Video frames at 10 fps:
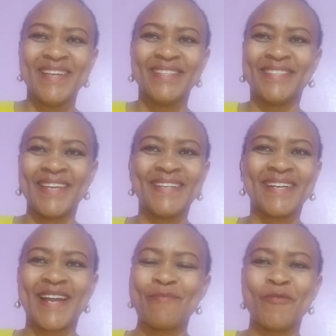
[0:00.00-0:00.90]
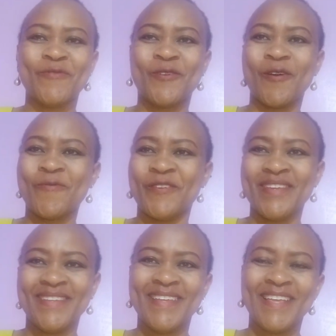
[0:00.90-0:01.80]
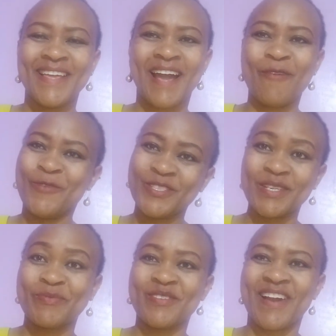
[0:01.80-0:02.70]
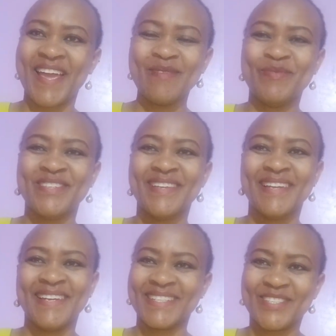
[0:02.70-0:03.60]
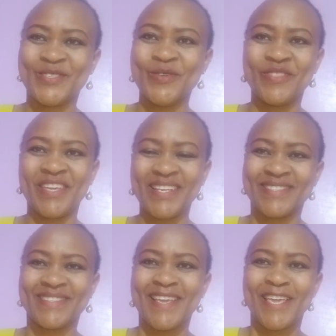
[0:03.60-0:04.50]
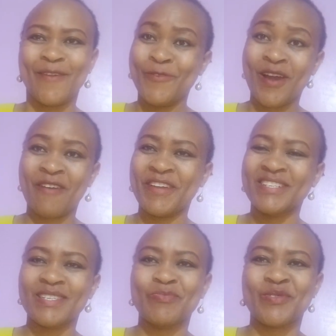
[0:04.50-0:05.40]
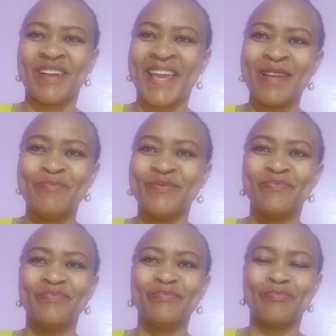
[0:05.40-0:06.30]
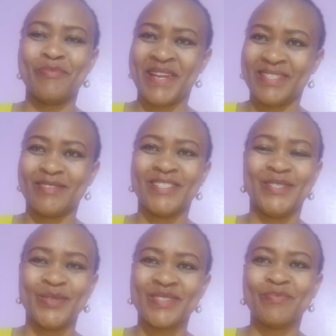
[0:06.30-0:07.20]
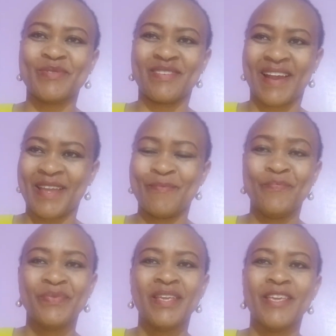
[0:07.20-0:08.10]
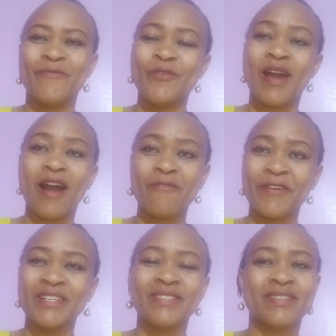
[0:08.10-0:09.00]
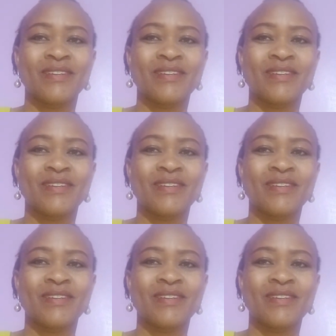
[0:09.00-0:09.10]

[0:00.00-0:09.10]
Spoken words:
take a cup of coffee. Have you subscribed? Let's do this. If you haven't subscribed, please do subscribe. If you haven't